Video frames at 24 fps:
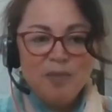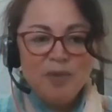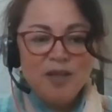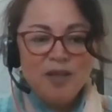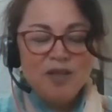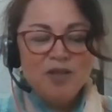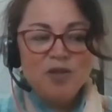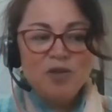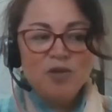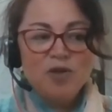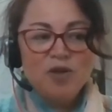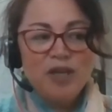and then
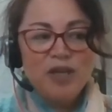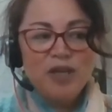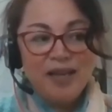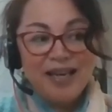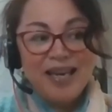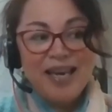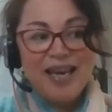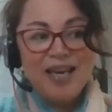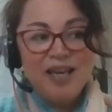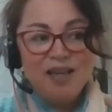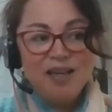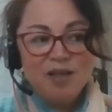sort of
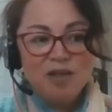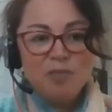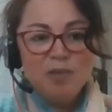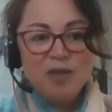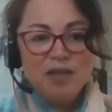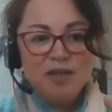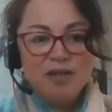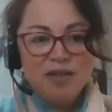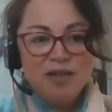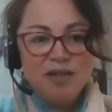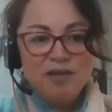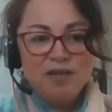kicked
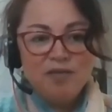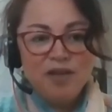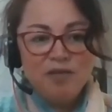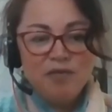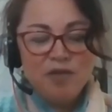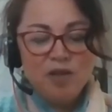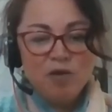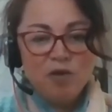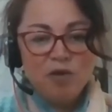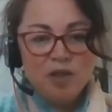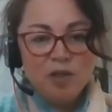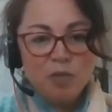myself over
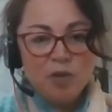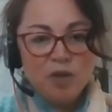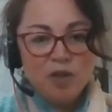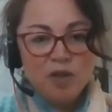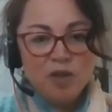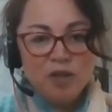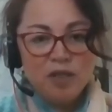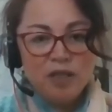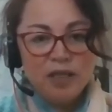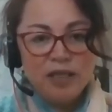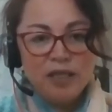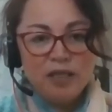the Christmas
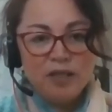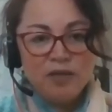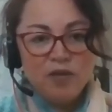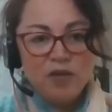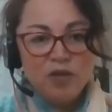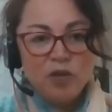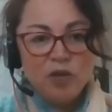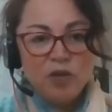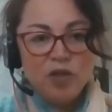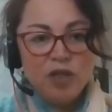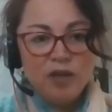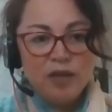holidays for
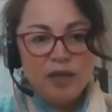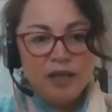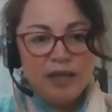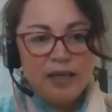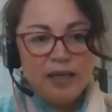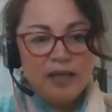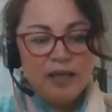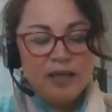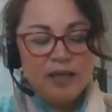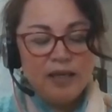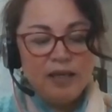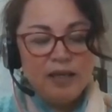not doing
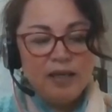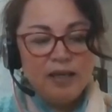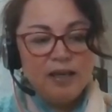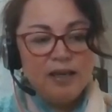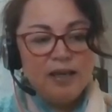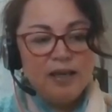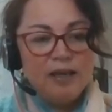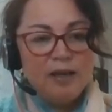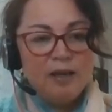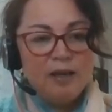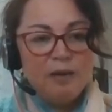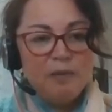it.
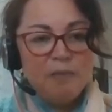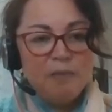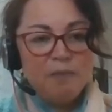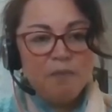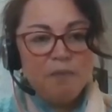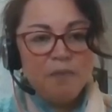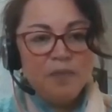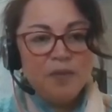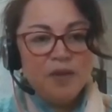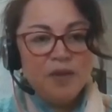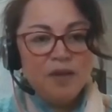And